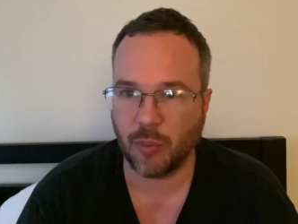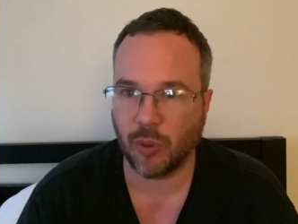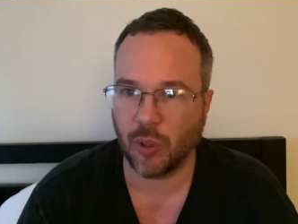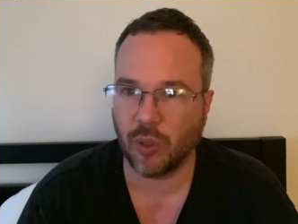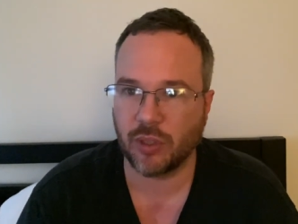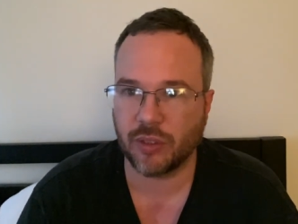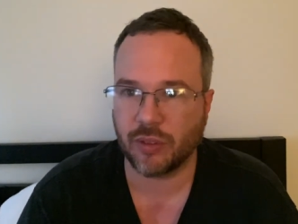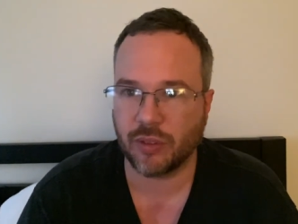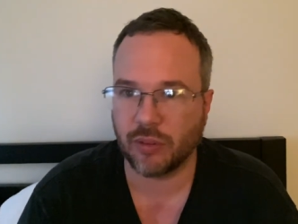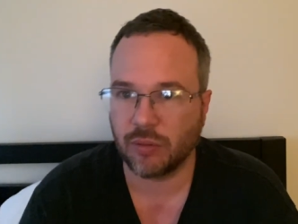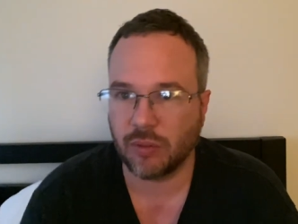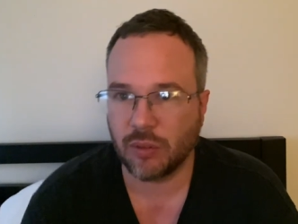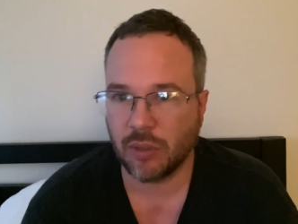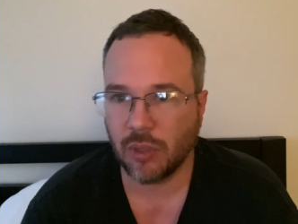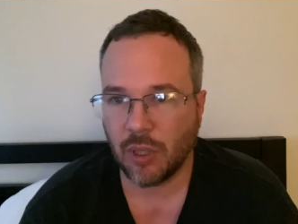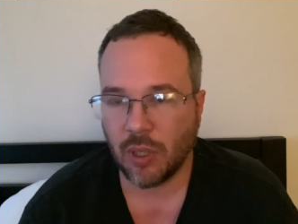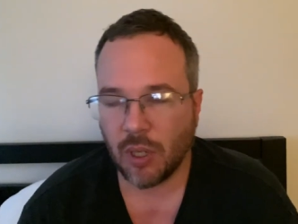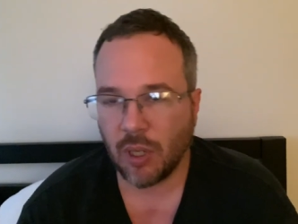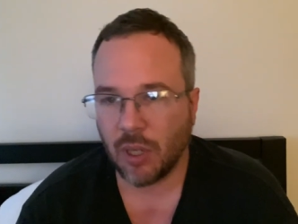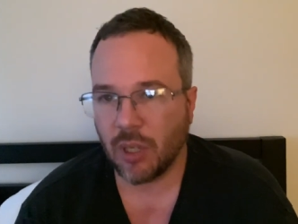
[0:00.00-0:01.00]
boards and
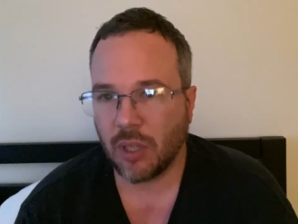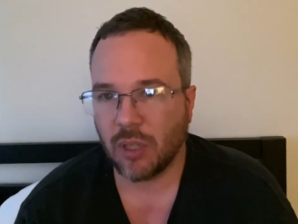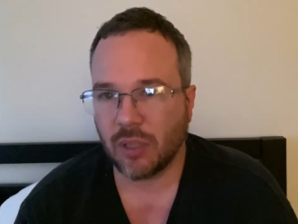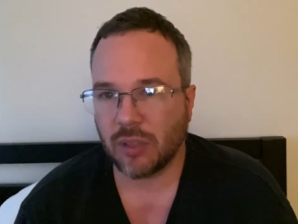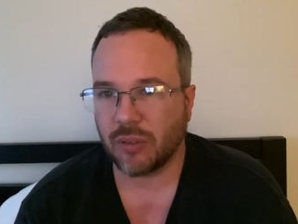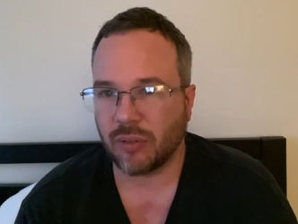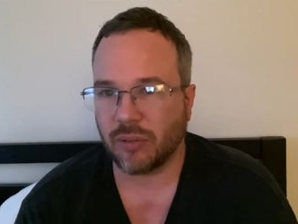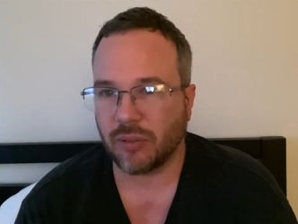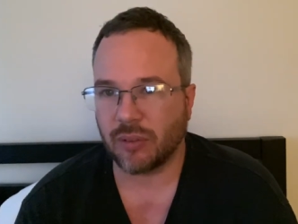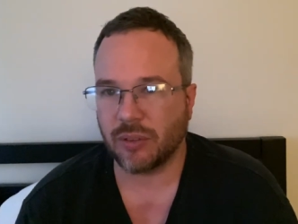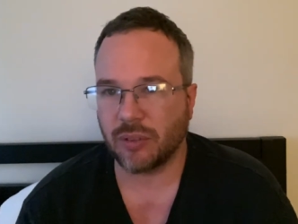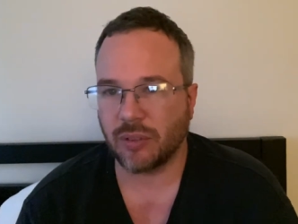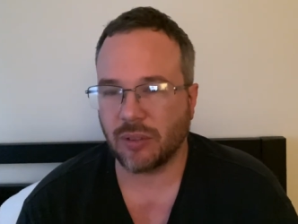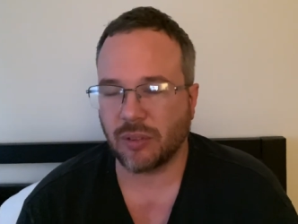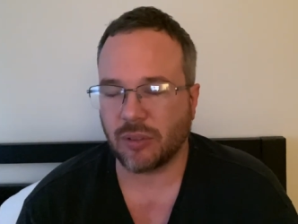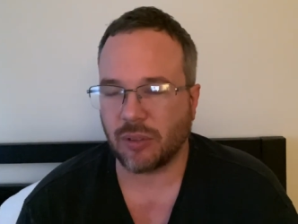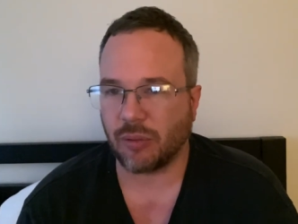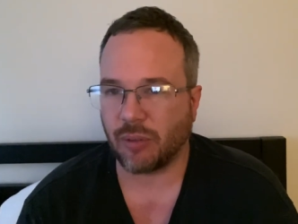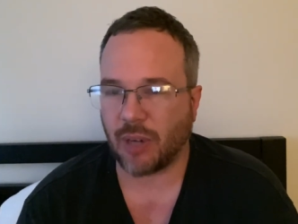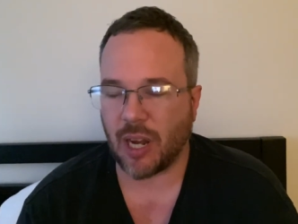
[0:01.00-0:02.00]

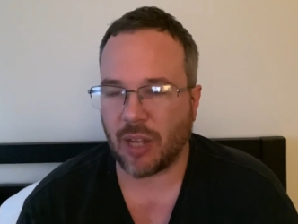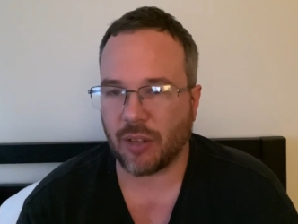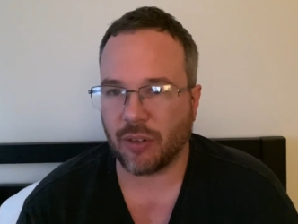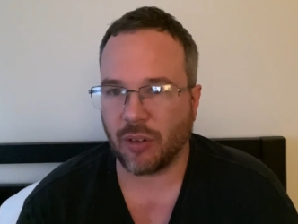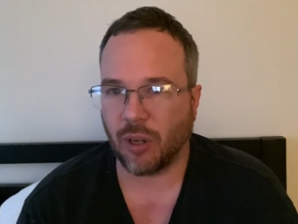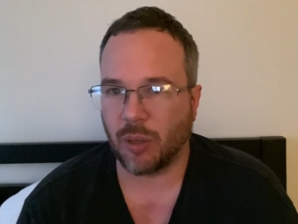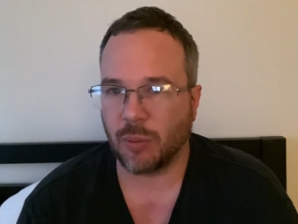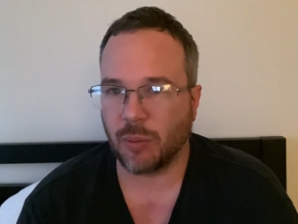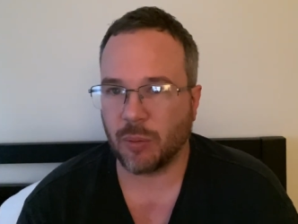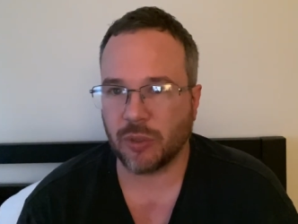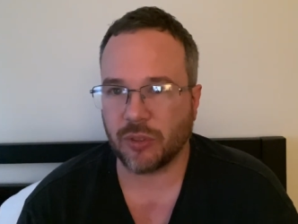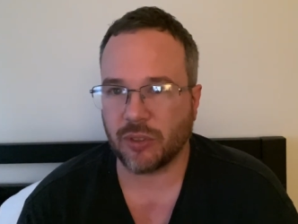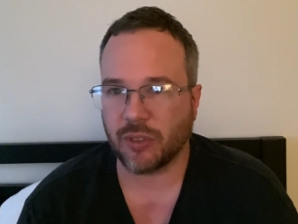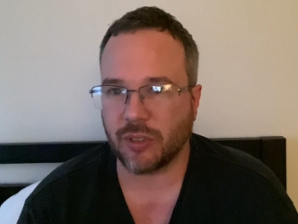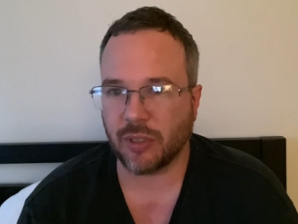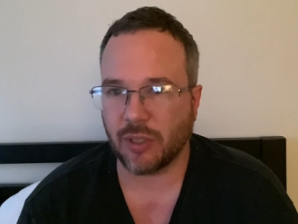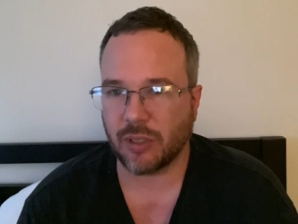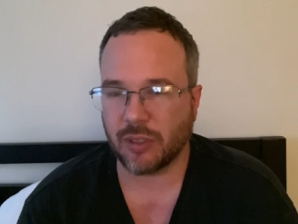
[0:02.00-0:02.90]
around almost